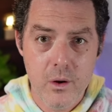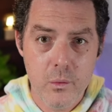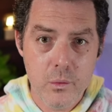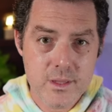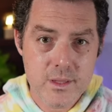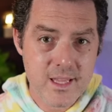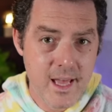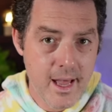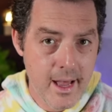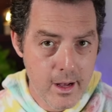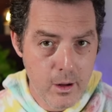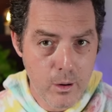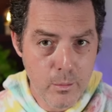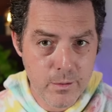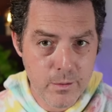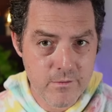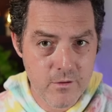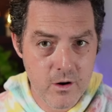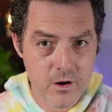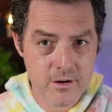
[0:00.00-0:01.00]
With the help
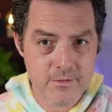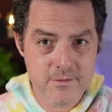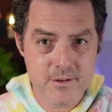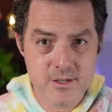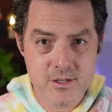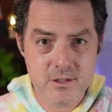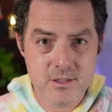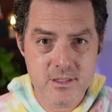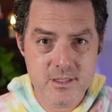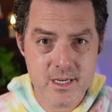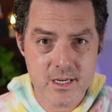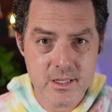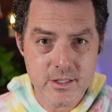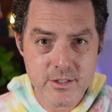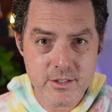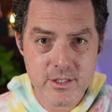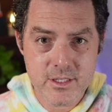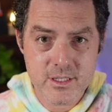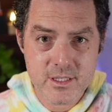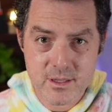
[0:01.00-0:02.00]
of artificial
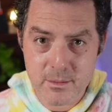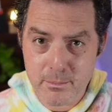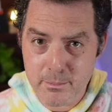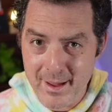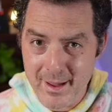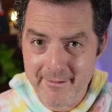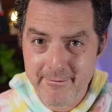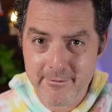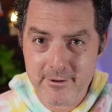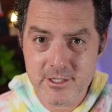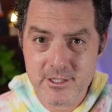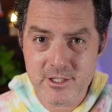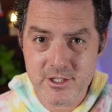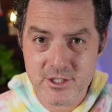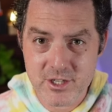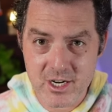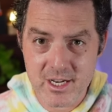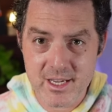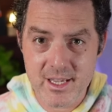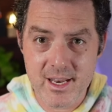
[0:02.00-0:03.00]
intelligence, the beverage
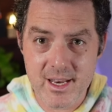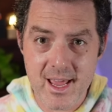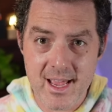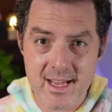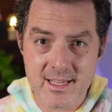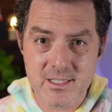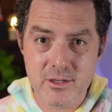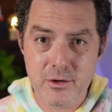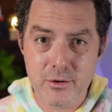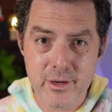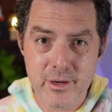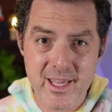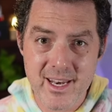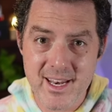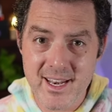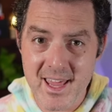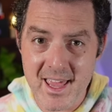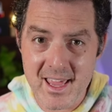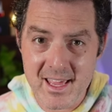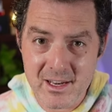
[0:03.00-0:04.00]
giant has
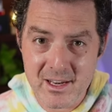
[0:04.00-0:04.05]
created a